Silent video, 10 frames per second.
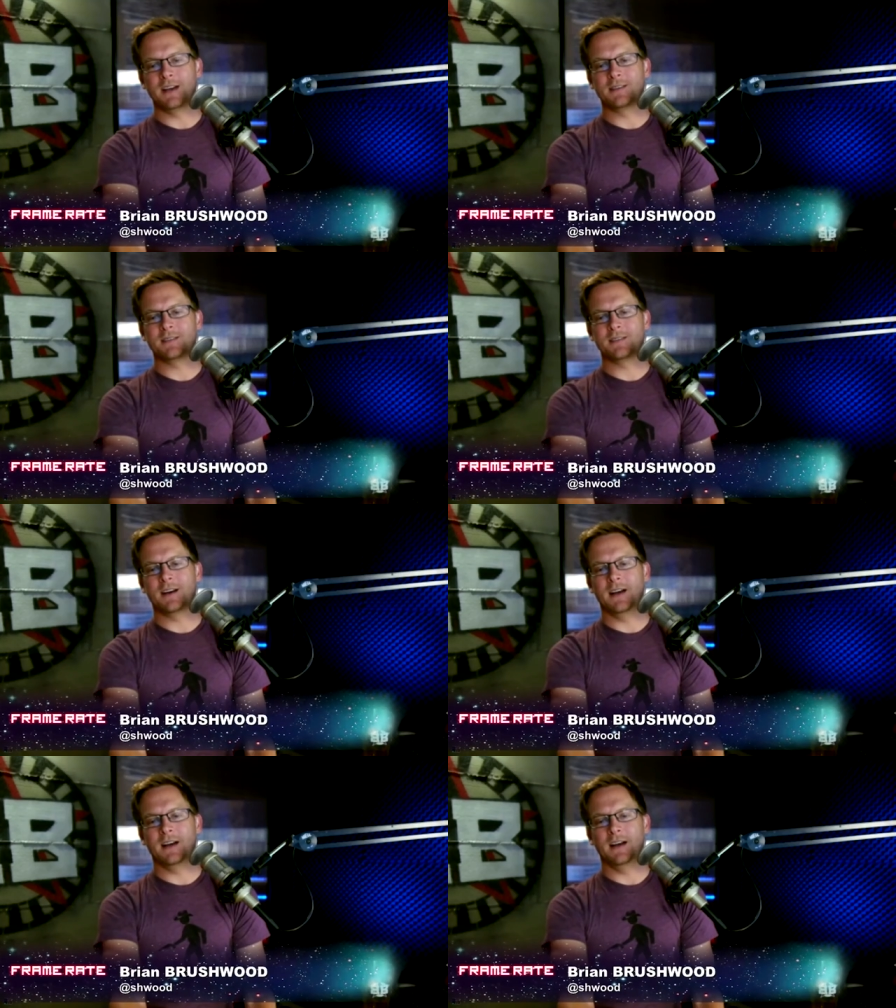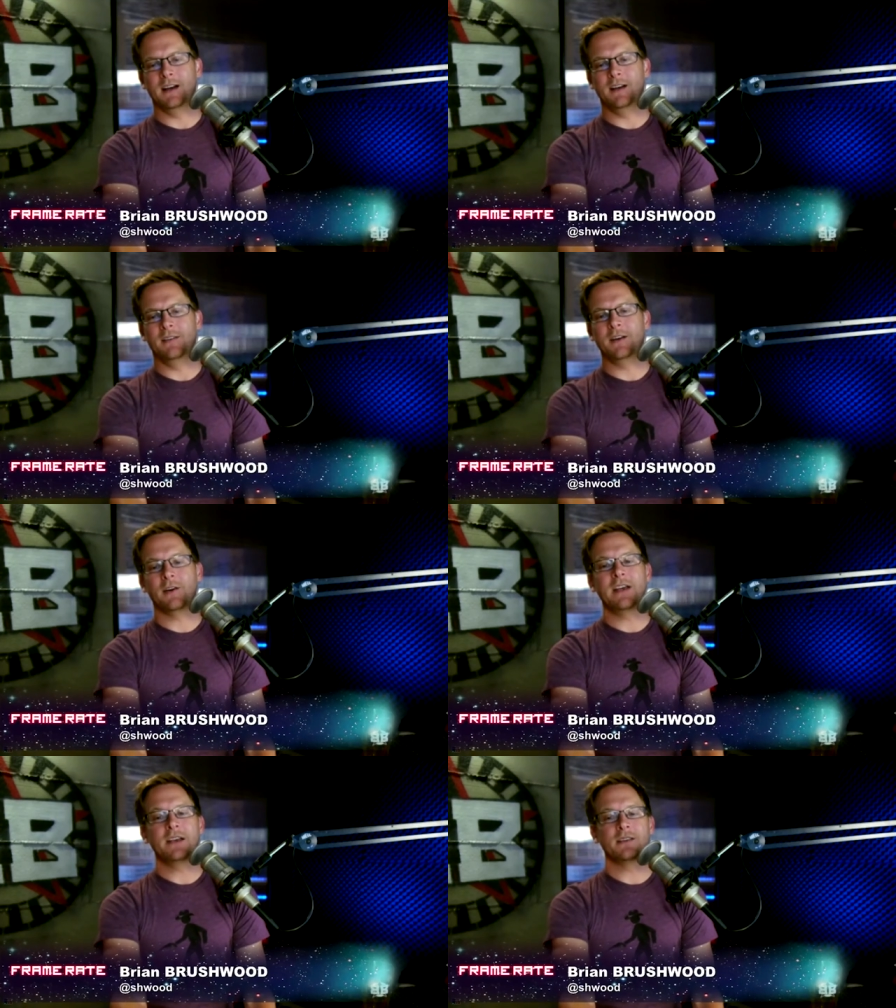this. Uh,
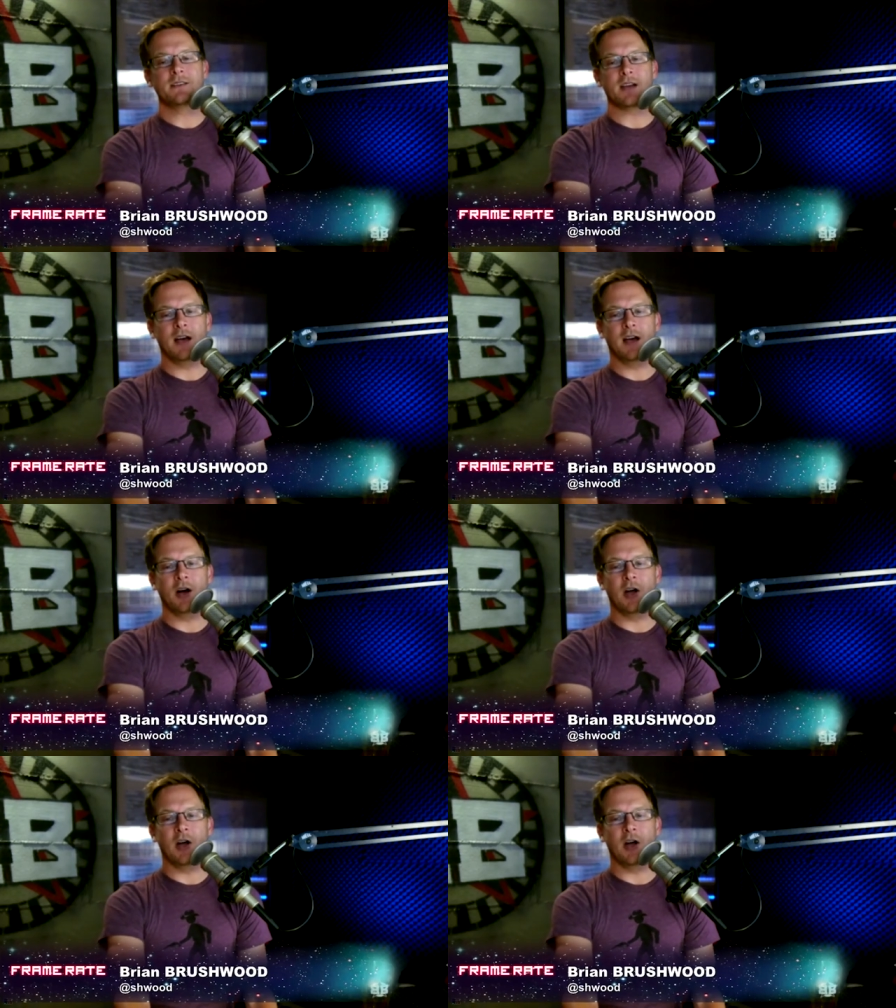there is uh,